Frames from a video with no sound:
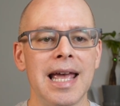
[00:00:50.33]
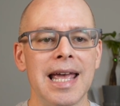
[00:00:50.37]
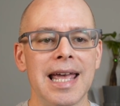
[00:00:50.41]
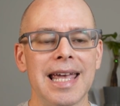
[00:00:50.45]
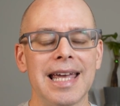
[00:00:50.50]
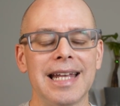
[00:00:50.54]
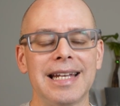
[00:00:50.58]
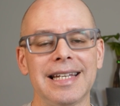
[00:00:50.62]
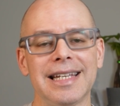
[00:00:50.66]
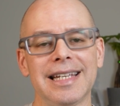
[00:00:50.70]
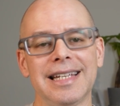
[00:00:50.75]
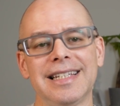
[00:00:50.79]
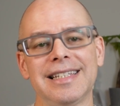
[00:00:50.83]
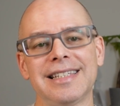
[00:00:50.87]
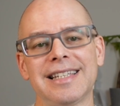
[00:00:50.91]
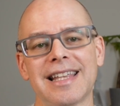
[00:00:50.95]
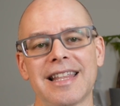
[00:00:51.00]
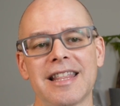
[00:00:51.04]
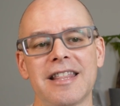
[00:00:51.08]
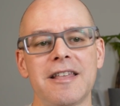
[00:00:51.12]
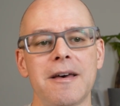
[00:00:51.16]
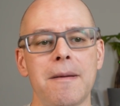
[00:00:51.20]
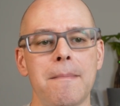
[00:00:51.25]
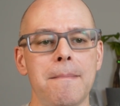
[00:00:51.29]
It is
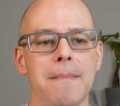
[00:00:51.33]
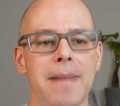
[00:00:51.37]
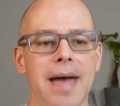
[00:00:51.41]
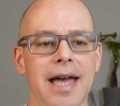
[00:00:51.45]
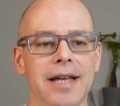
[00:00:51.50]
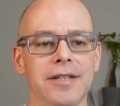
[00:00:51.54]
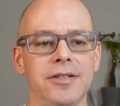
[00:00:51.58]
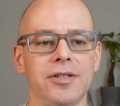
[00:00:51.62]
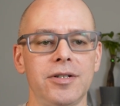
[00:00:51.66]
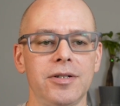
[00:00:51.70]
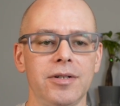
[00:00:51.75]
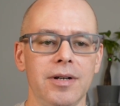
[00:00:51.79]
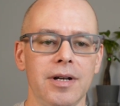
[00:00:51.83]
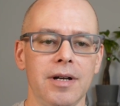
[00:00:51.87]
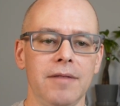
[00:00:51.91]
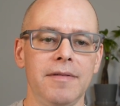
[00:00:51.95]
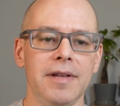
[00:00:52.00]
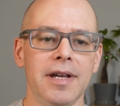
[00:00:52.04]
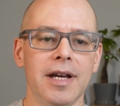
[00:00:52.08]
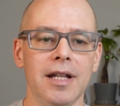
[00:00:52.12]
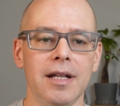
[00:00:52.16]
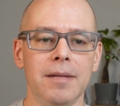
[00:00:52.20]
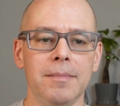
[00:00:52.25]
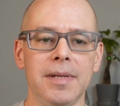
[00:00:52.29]
the master of
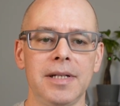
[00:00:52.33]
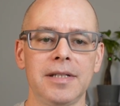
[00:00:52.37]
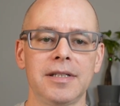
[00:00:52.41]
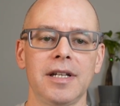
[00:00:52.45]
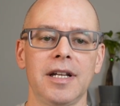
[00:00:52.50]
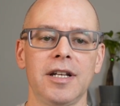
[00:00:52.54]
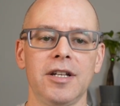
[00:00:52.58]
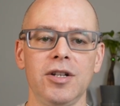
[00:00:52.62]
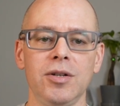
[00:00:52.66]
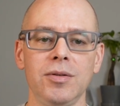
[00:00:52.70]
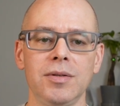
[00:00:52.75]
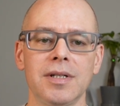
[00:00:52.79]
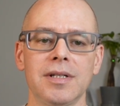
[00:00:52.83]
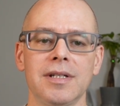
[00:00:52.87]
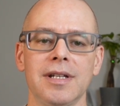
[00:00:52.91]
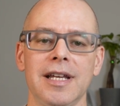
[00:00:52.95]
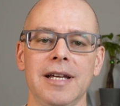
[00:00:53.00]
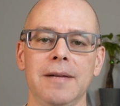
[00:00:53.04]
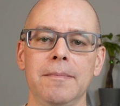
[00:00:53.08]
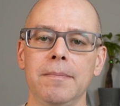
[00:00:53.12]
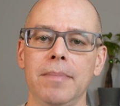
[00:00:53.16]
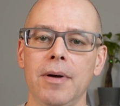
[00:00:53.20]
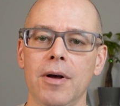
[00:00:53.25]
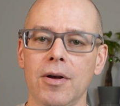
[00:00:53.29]
the elements and uses
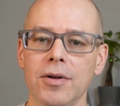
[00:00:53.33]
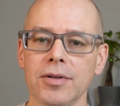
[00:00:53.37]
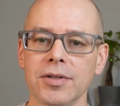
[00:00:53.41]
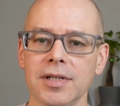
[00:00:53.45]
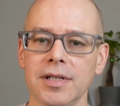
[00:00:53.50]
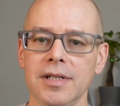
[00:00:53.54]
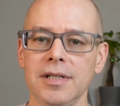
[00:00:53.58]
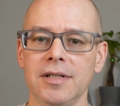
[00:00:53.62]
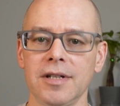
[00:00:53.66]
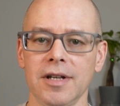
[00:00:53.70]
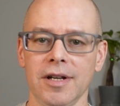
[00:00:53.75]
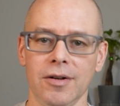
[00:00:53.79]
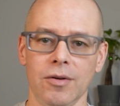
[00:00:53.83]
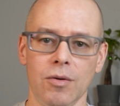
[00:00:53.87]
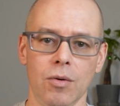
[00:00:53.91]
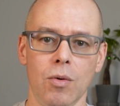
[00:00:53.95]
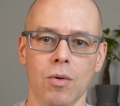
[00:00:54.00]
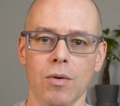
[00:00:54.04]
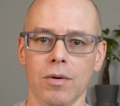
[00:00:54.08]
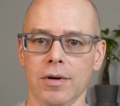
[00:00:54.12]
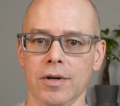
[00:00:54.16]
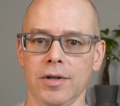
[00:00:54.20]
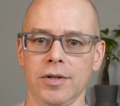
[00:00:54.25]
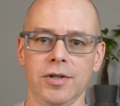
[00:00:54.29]
impulses in
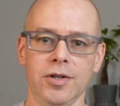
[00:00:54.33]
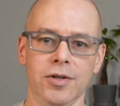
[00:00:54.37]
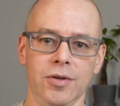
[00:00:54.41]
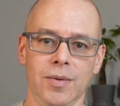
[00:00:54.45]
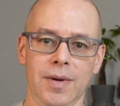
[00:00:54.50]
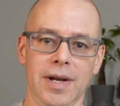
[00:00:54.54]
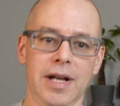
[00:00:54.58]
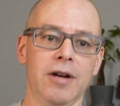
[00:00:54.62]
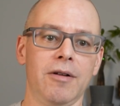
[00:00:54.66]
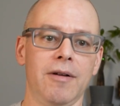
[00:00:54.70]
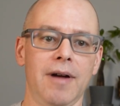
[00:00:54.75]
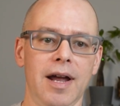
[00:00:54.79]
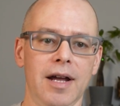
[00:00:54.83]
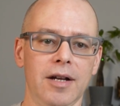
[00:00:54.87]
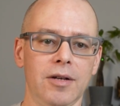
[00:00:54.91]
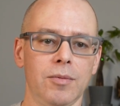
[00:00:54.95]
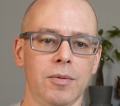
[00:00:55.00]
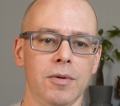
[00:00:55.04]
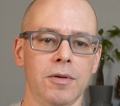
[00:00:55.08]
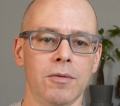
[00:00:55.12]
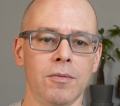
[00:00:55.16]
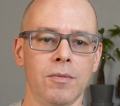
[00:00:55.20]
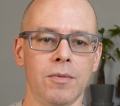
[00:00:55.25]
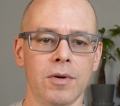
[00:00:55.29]
order to interact
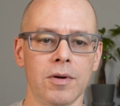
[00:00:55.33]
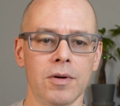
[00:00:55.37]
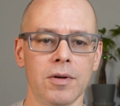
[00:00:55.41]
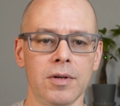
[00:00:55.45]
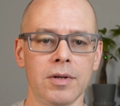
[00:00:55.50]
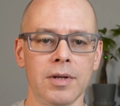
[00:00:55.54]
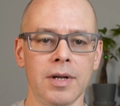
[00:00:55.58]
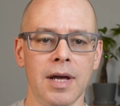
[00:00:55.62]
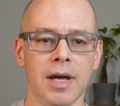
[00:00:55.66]
with the world.